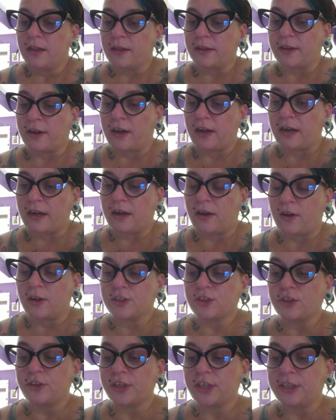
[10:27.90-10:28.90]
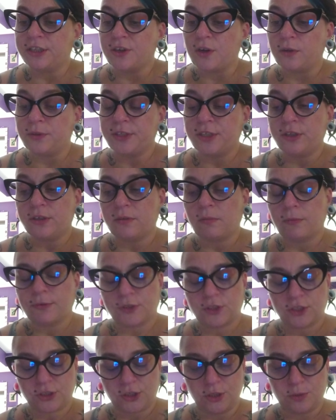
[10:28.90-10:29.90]
Also, the
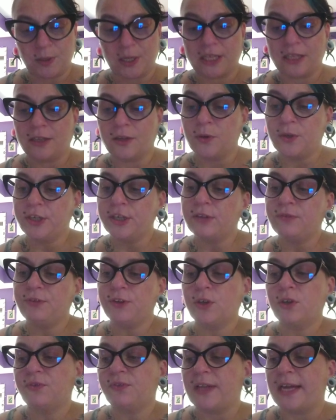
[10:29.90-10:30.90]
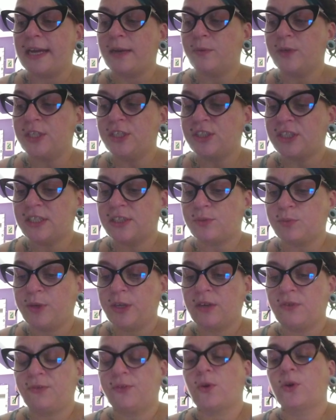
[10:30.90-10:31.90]
colonial view of language is
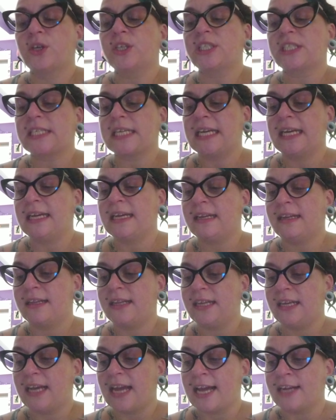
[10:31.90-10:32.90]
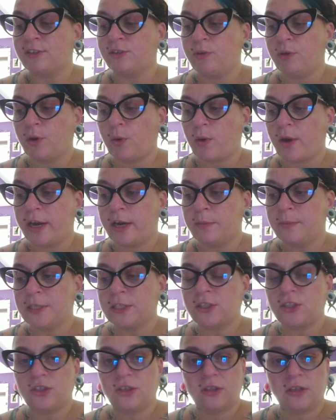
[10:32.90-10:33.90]
reinforced in the entry
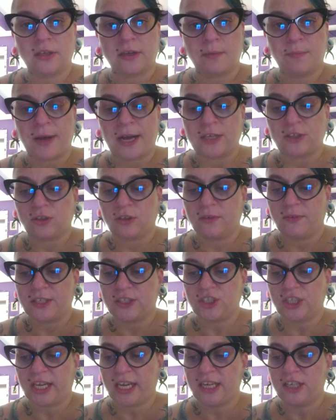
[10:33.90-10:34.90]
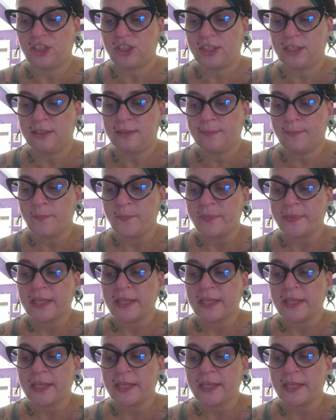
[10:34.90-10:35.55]
requirements to the Bachelor of Education,